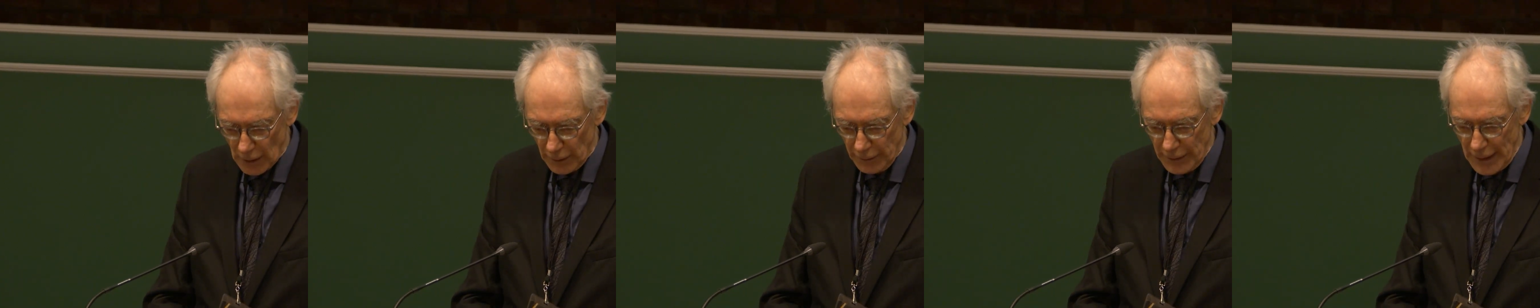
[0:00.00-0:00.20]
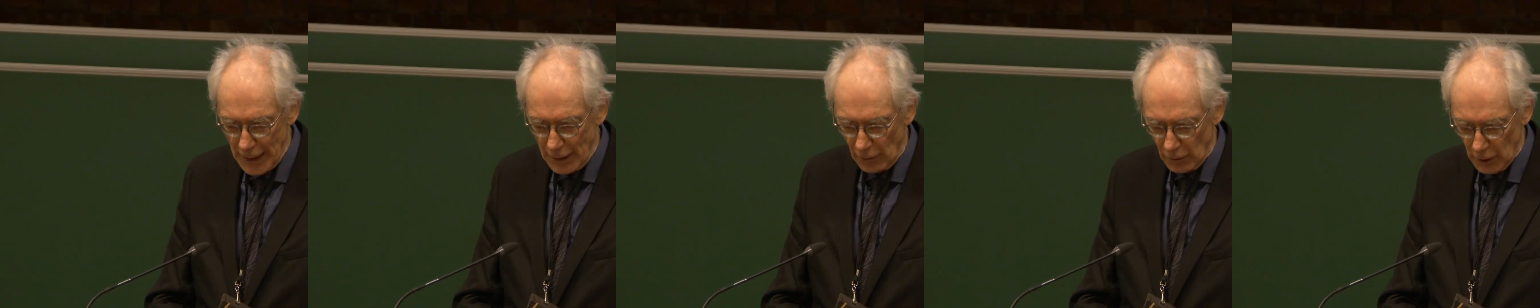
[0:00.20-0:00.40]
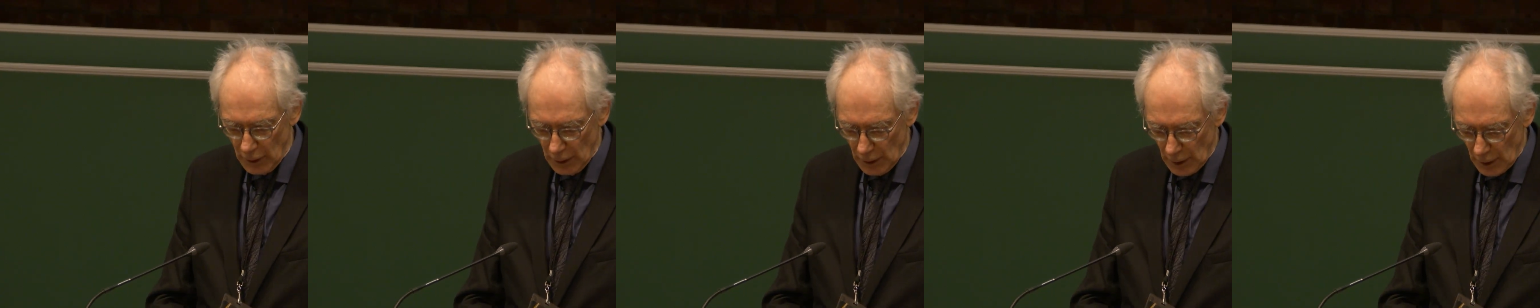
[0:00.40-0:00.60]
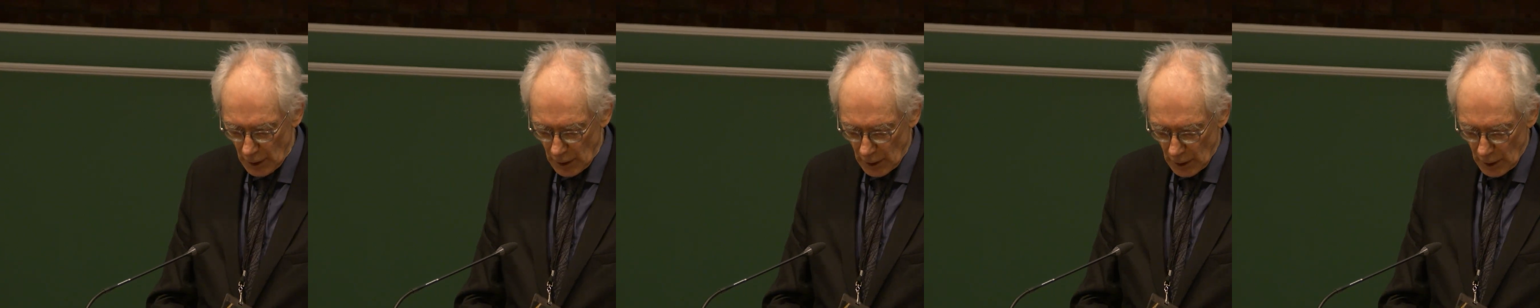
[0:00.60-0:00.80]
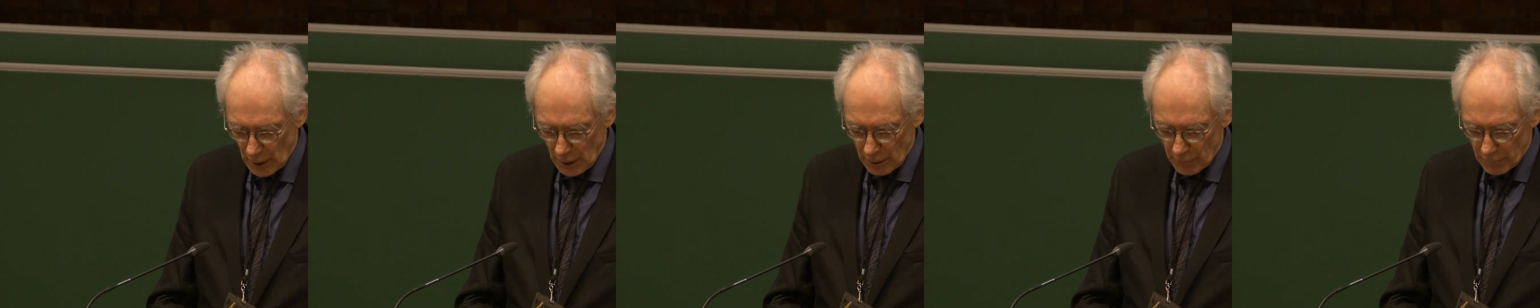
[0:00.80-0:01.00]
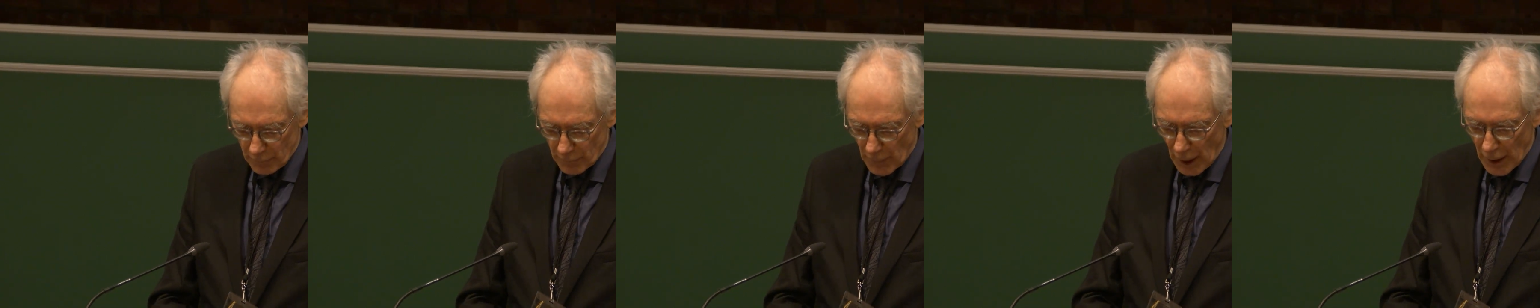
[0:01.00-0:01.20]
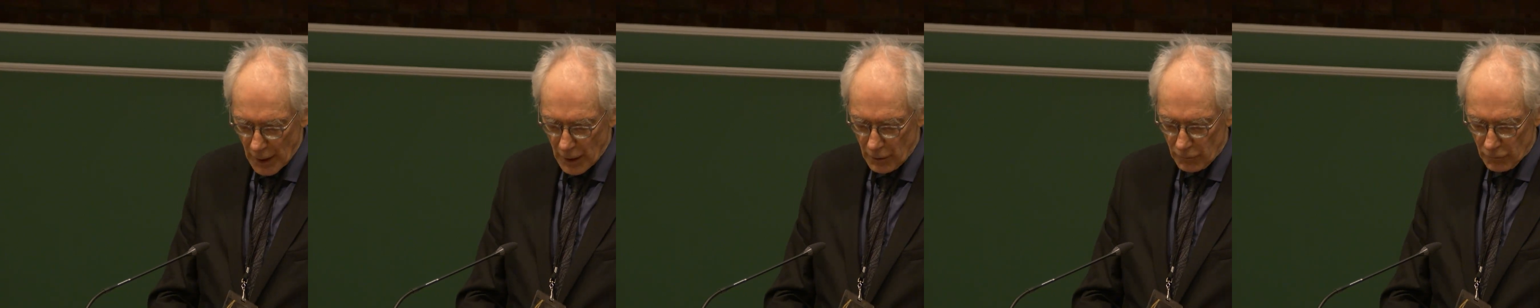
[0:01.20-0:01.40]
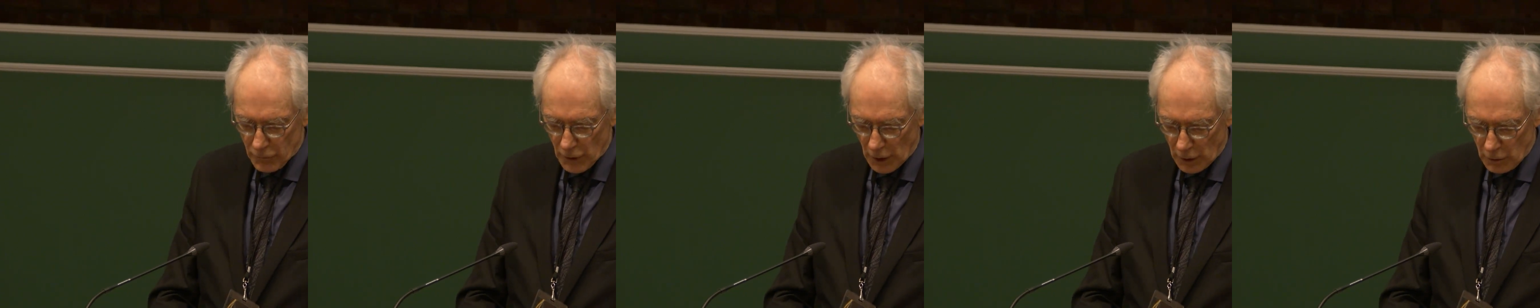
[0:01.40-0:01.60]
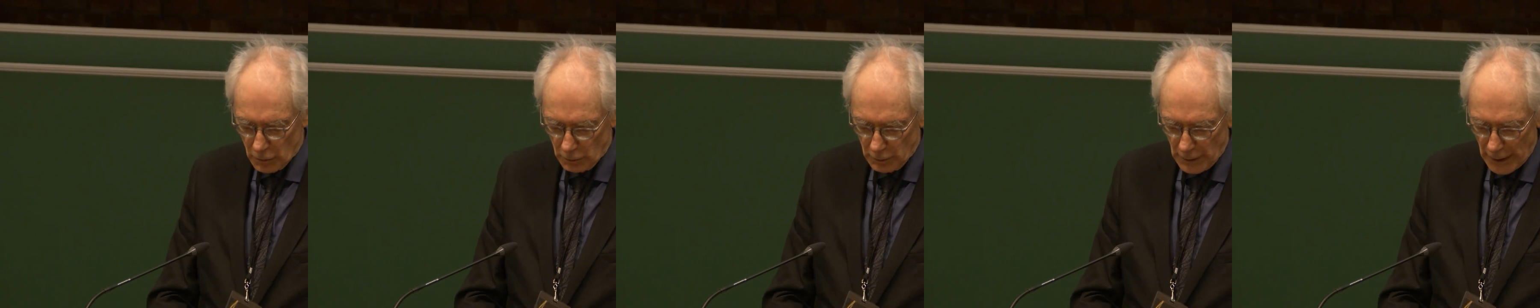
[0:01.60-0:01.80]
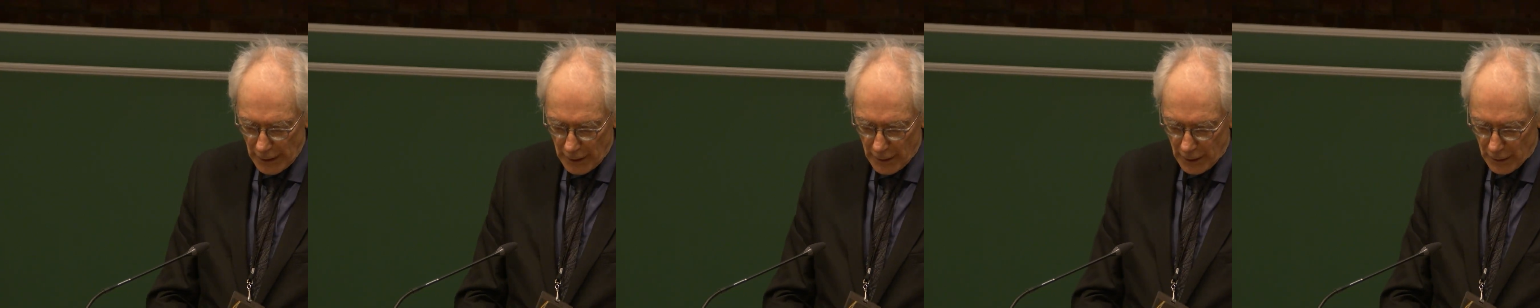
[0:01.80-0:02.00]
Now, my
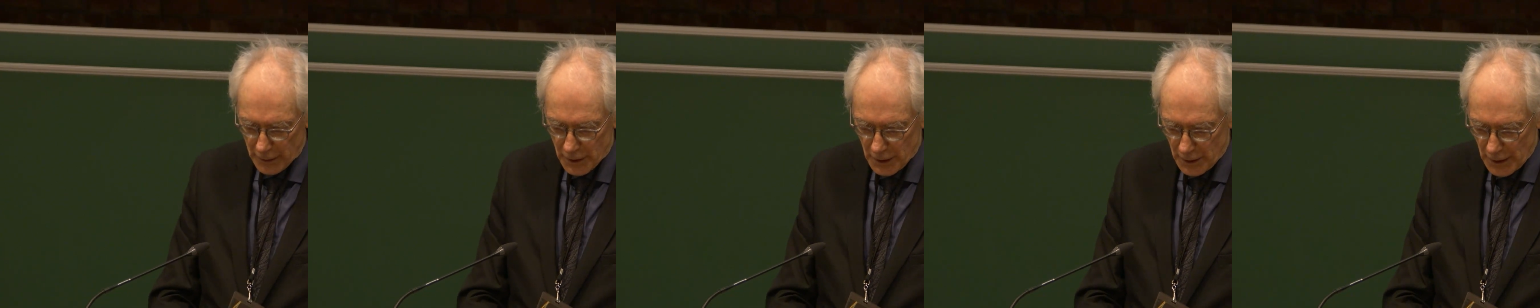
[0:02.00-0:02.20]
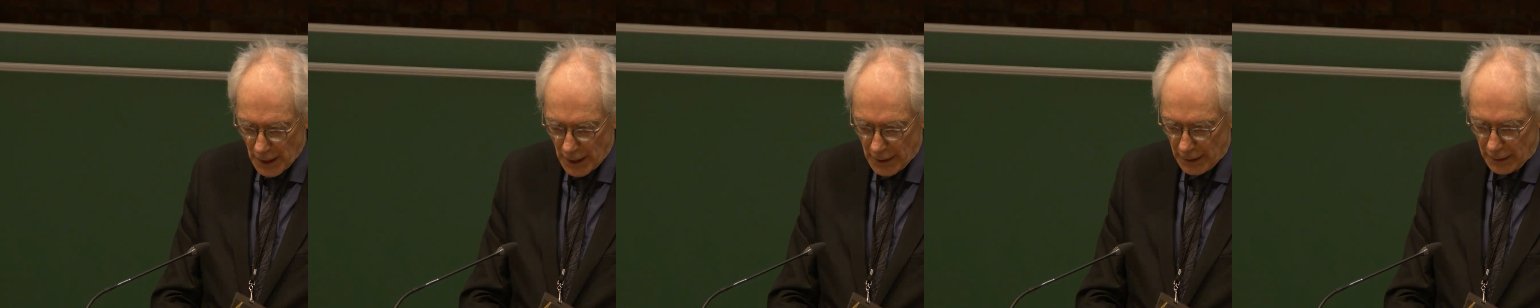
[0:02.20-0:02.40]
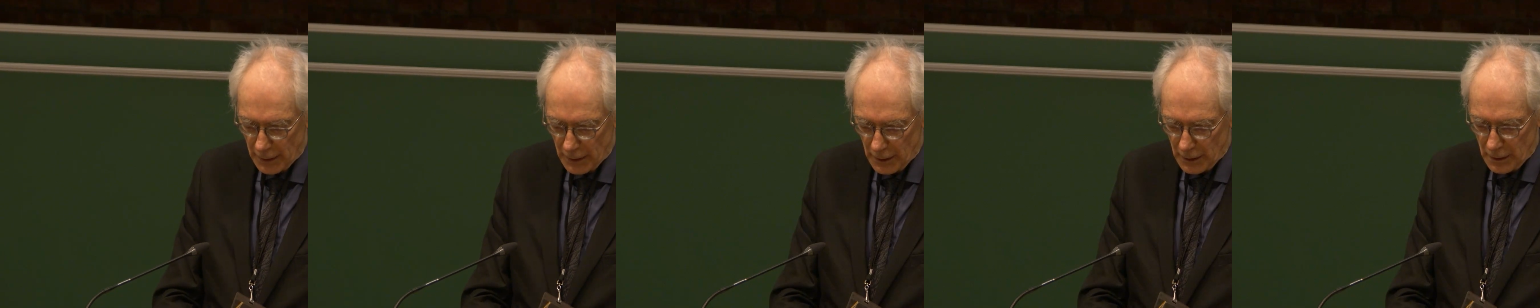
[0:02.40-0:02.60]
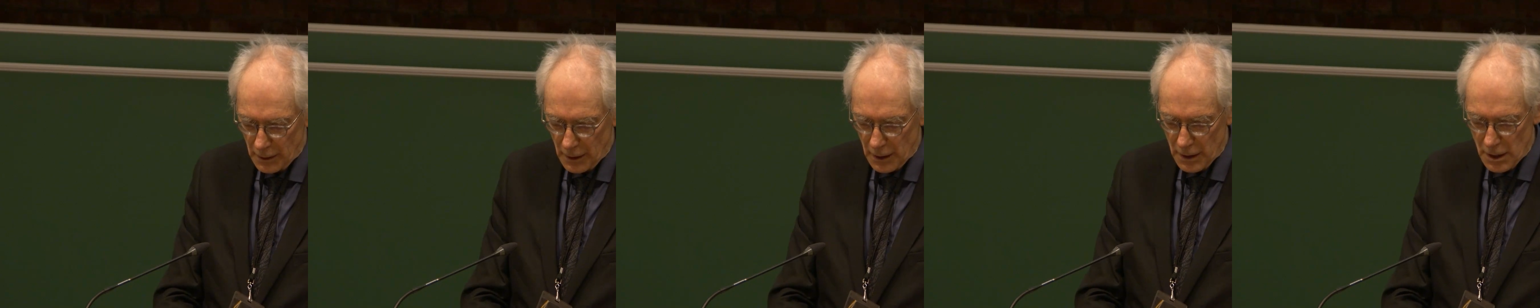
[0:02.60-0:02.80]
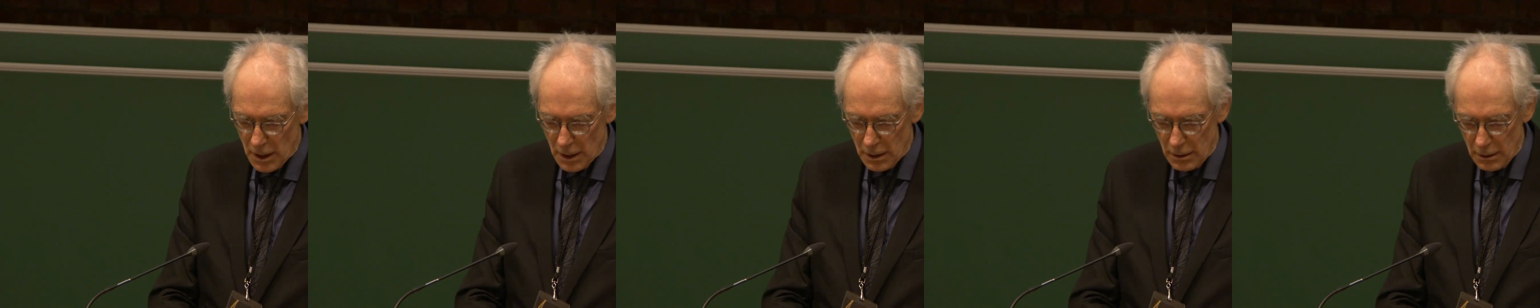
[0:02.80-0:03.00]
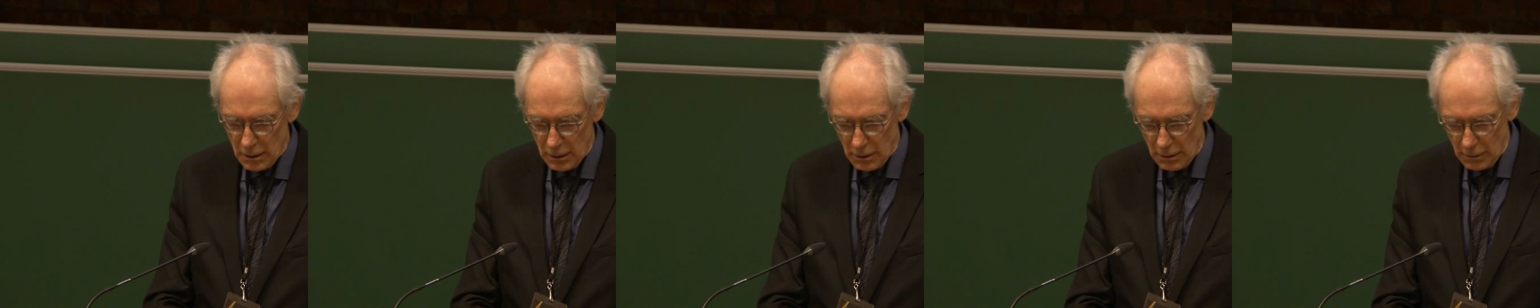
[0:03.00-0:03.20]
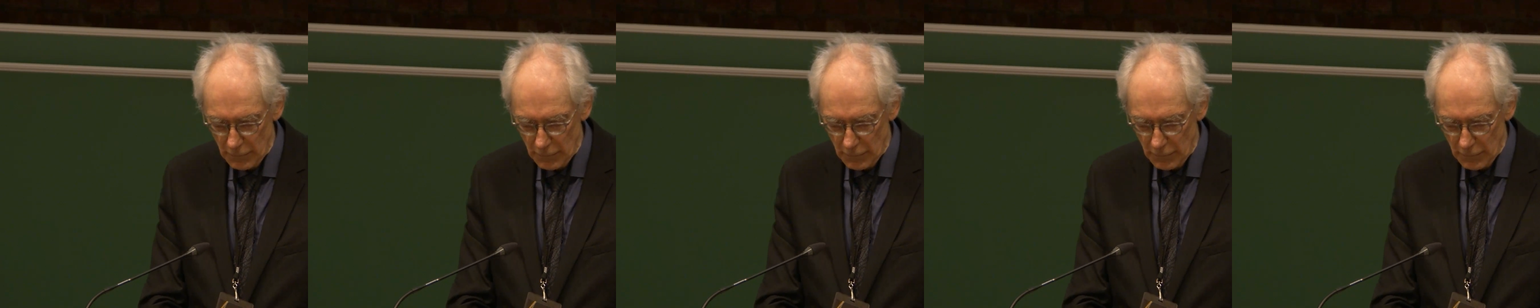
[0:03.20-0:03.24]
role here today is